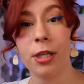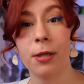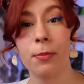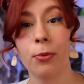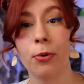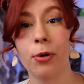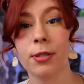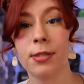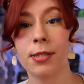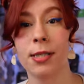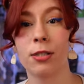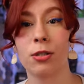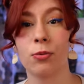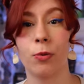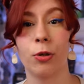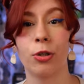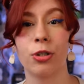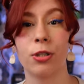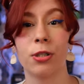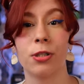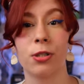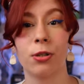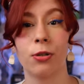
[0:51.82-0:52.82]
keyboards and
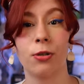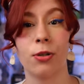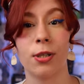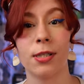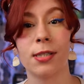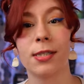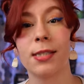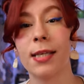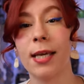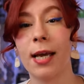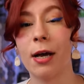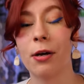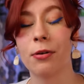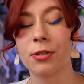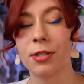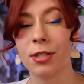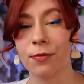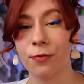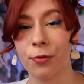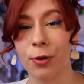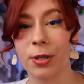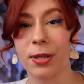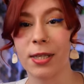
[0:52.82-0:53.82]
switches so you can see how
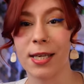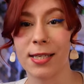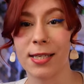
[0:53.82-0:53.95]
different